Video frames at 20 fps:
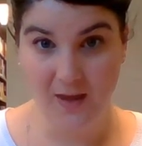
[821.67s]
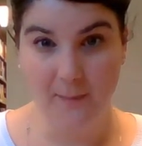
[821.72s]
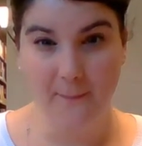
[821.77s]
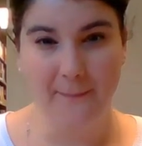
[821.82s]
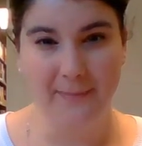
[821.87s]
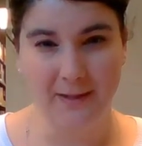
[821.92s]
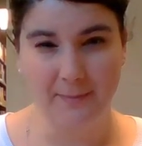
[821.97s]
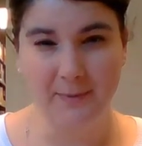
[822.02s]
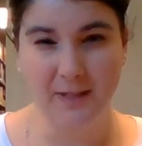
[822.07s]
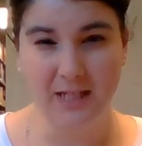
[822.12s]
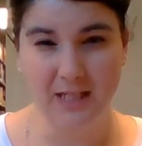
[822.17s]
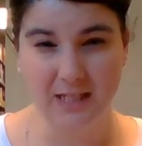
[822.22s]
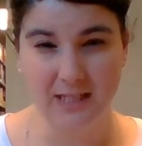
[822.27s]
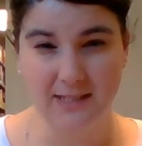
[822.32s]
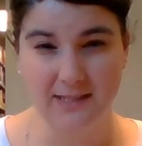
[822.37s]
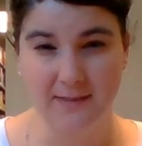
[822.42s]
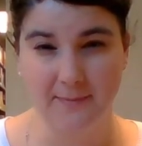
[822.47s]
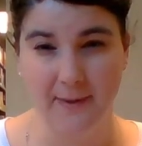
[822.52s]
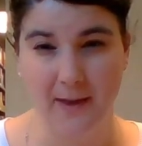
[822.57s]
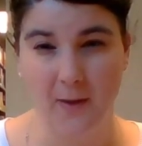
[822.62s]
But I'm going to
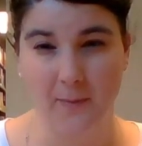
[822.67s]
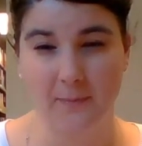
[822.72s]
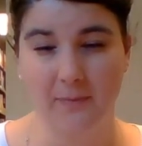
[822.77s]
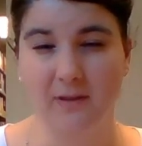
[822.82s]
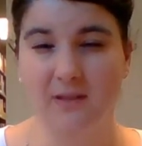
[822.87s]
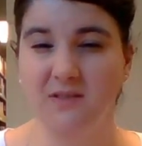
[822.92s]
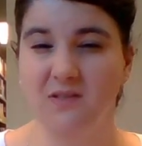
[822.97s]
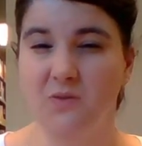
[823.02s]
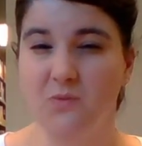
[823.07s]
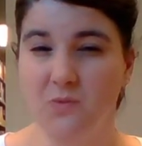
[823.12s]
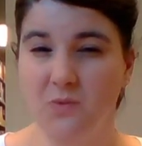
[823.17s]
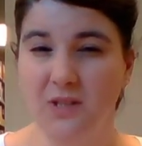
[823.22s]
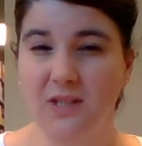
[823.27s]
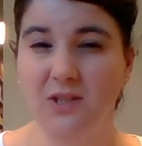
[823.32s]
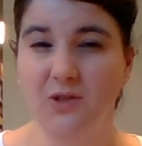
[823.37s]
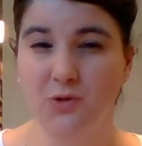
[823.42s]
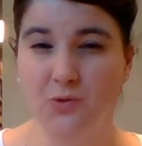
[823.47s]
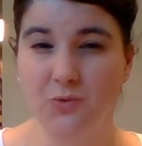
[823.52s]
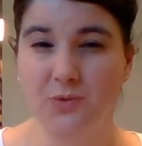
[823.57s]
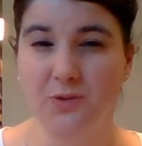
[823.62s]
need some help because it
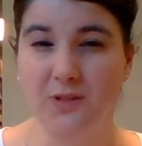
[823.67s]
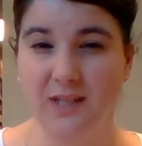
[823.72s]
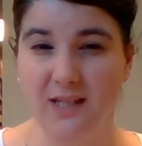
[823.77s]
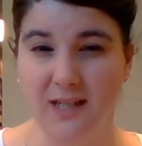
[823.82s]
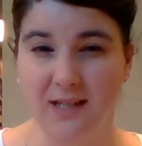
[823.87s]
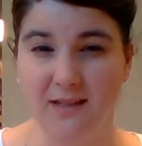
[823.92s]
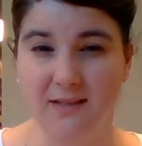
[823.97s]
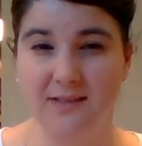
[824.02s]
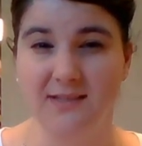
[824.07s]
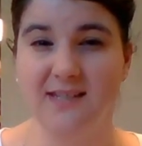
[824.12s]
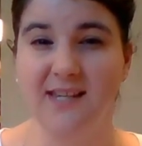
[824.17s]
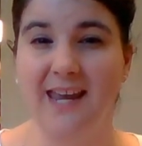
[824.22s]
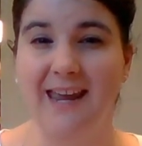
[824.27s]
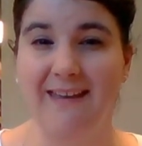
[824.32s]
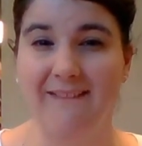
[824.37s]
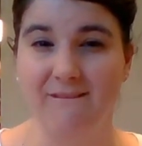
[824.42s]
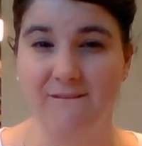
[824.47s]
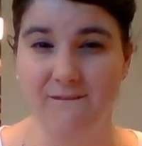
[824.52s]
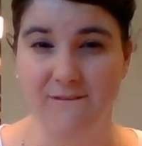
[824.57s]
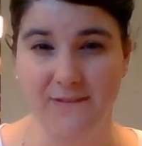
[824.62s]
really truly is
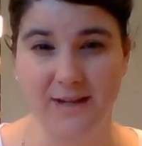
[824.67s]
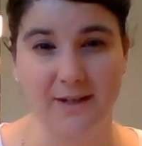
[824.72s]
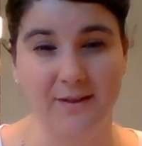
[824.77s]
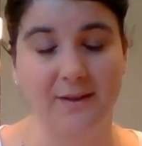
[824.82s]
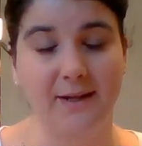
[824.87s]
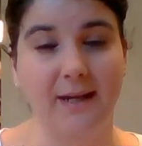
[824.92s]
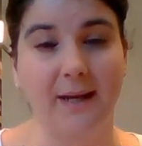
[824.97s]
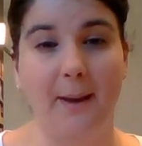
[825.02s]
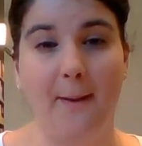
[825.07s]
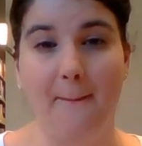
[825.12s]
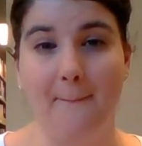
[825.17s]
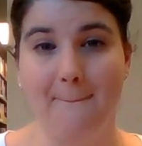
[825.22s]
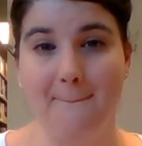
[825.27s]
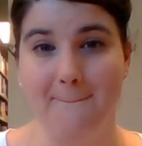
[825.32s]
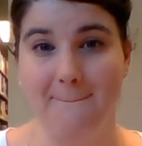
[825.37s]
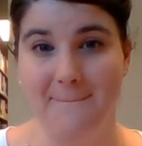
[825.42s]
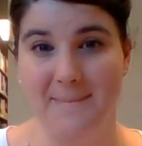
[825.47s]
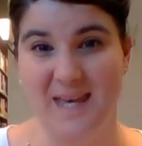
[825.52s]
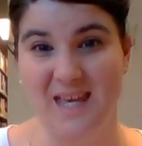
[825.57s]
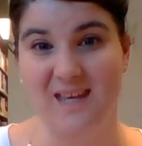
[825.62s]
a very
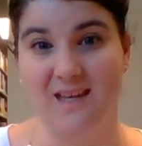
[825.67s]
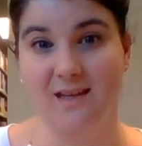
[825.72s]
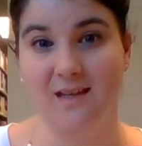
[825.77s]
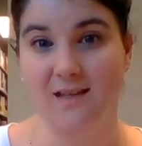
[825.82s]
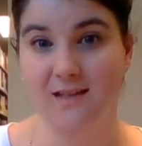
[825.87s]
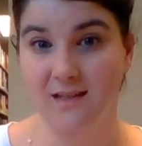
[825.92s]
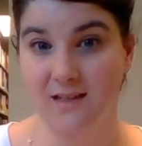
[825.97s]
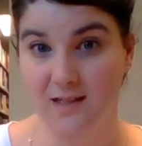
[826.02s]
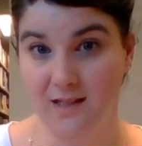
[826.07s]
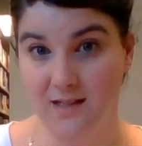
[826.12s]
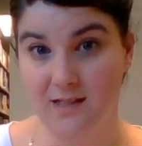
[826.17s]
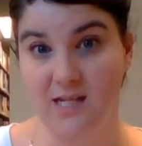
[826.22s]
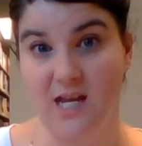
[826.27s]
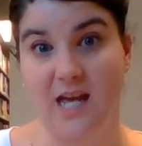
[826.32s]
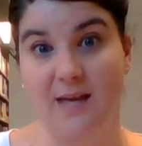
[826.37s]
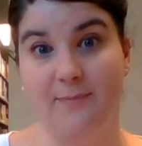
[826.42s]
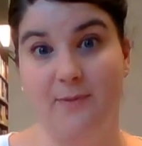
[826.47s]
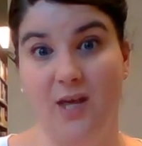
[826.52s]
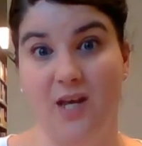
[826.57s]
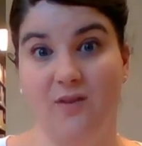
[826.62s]
big
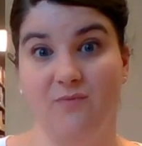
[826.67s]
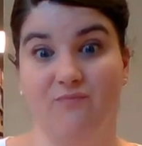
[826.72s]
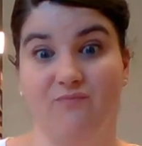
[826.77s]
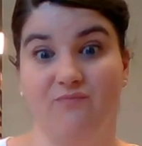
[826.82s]
timeline.